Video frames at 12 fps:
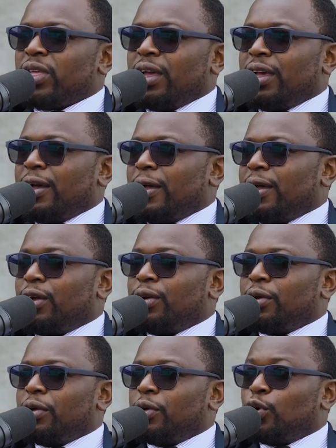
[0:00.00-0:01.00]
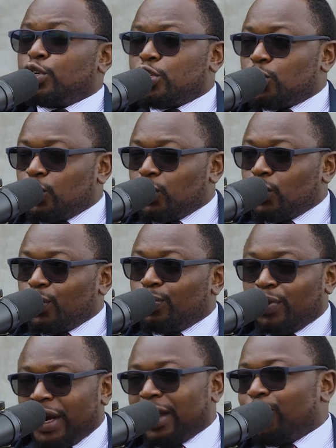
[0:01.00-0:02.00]
And not to
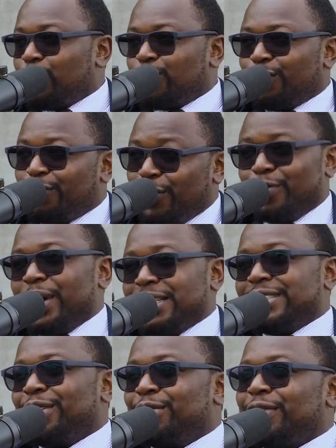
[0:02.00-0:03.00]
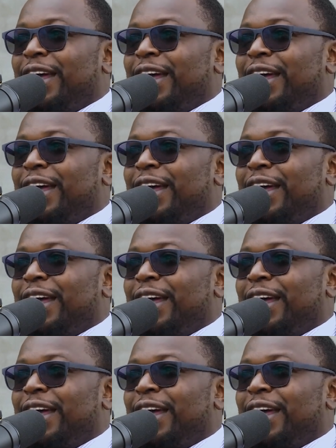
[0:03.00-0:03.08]
brag or to feel myself.